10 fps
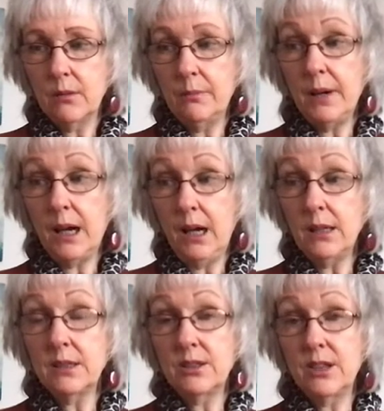
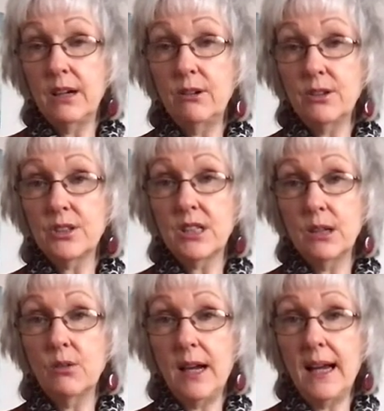But there are
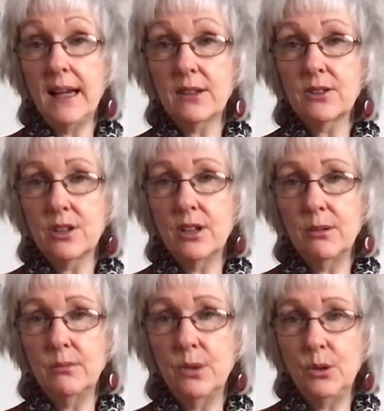still acts that
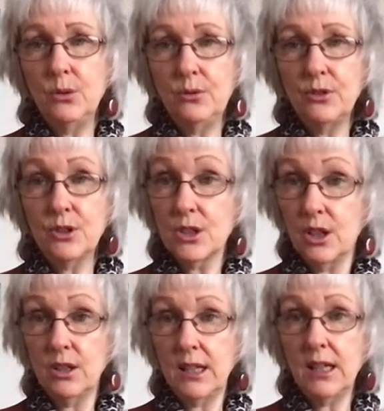move
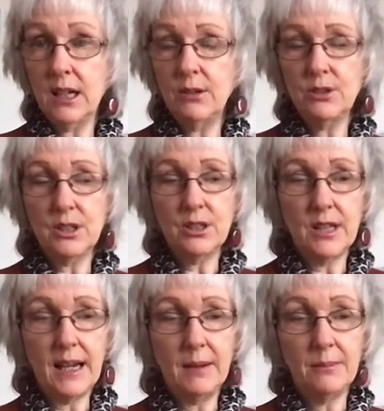certainly closer to
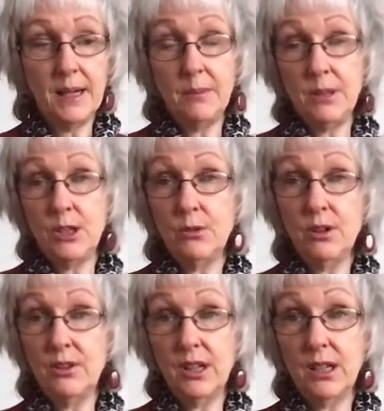that. Maybe you
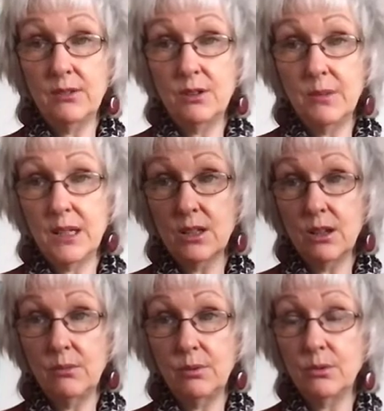can think of some
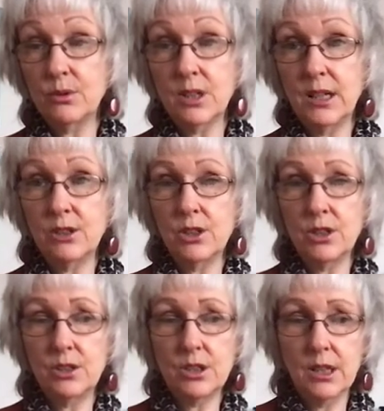examples, such
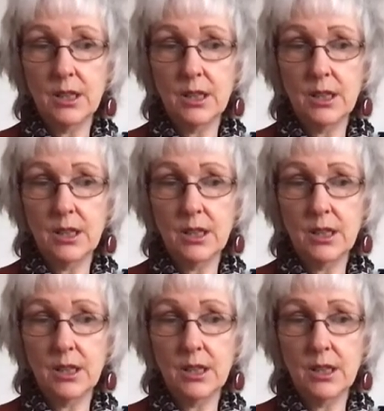as